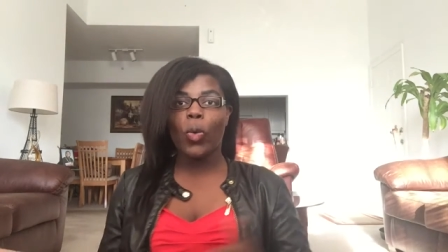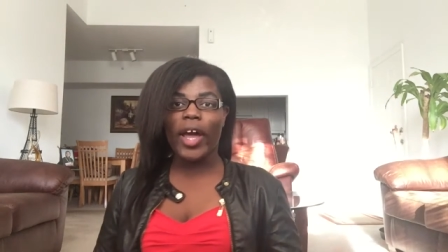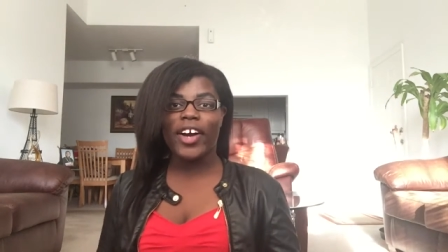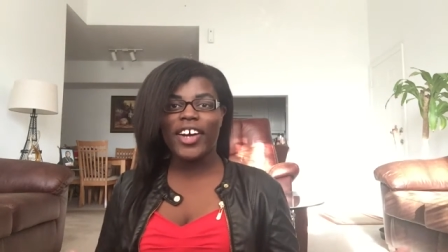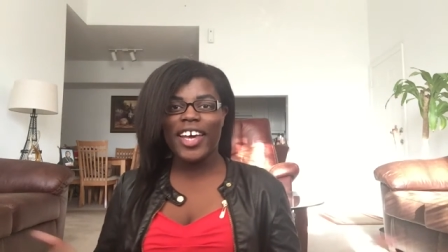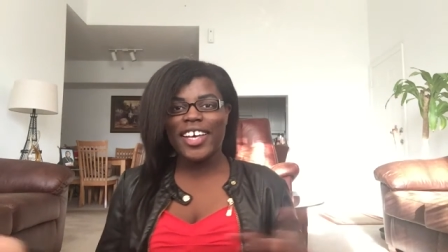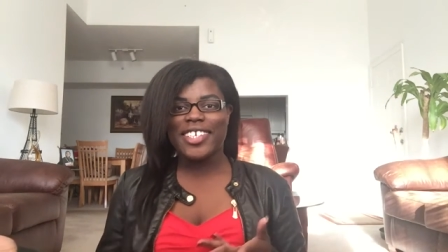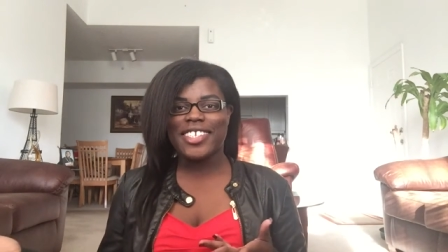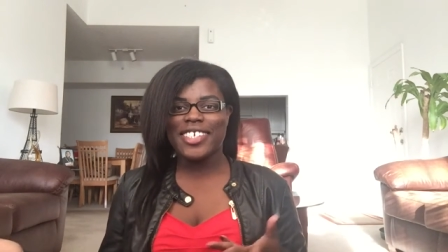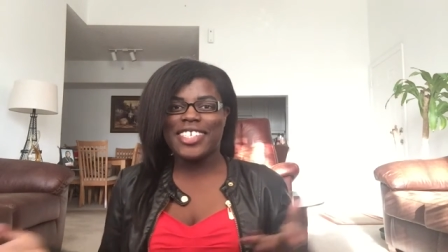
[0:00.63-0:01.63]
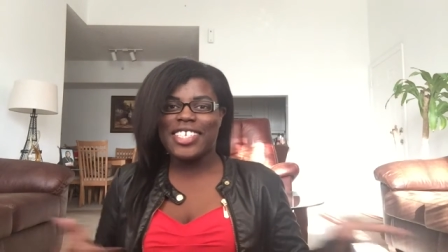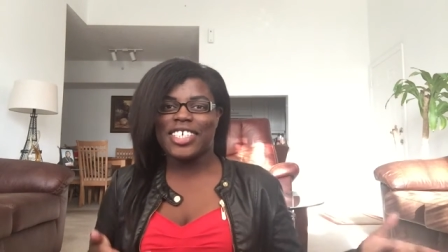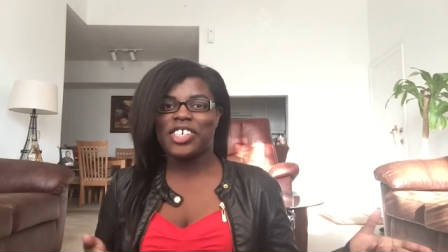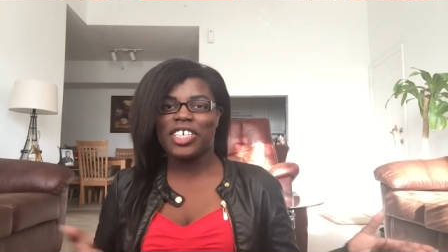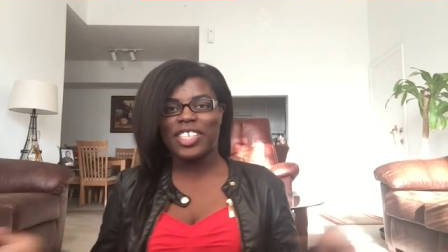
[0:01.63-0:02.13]
Where is
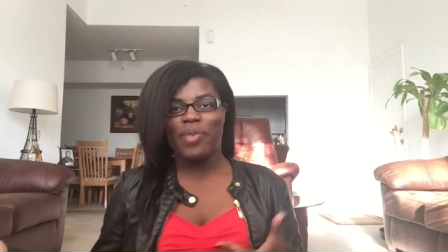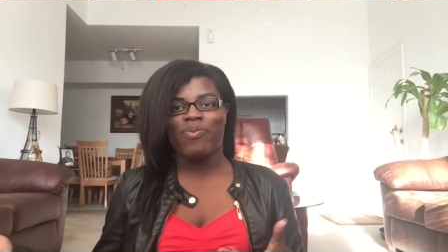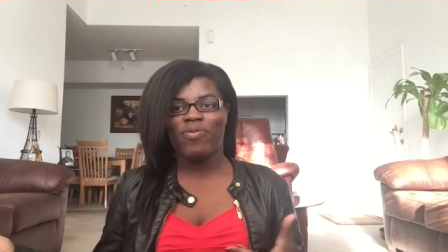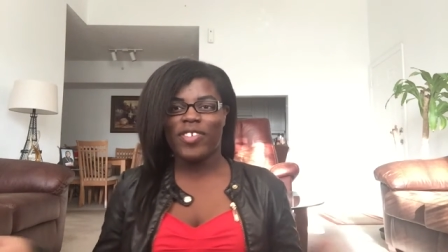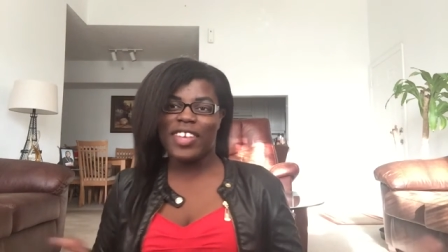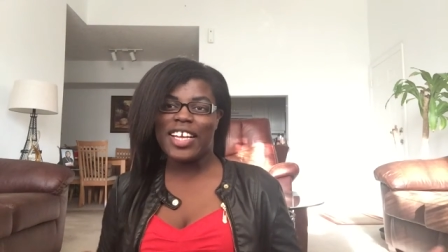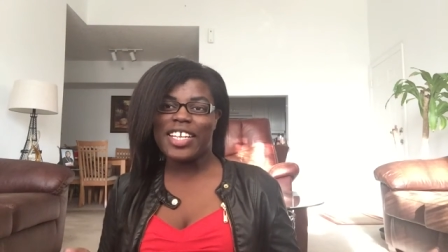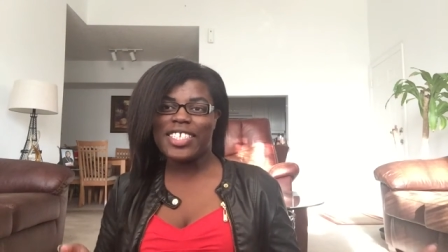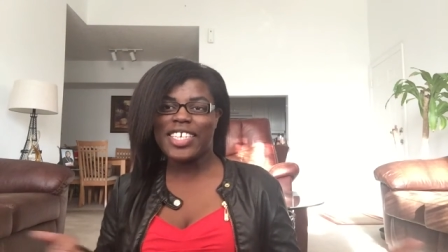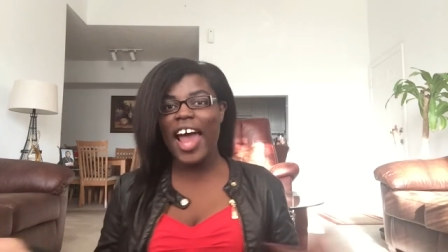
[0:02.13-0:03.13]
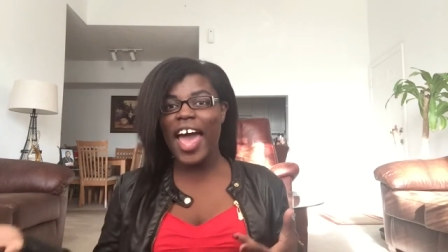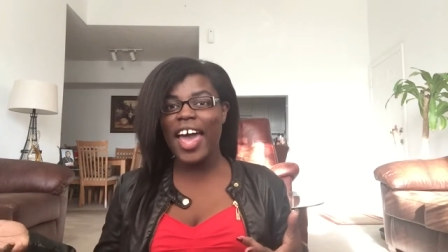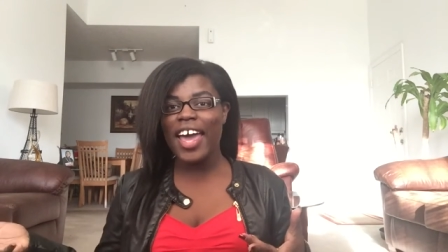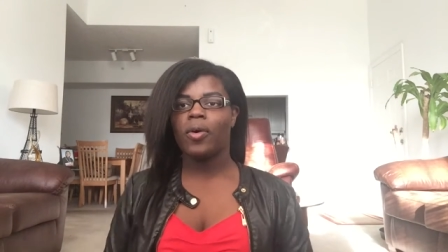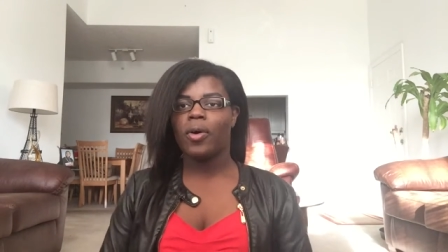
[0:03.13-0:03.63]
Teenage Extreme Fifteen
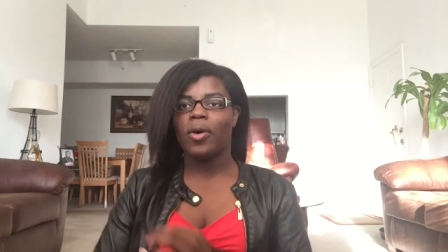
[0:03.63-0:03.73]
today?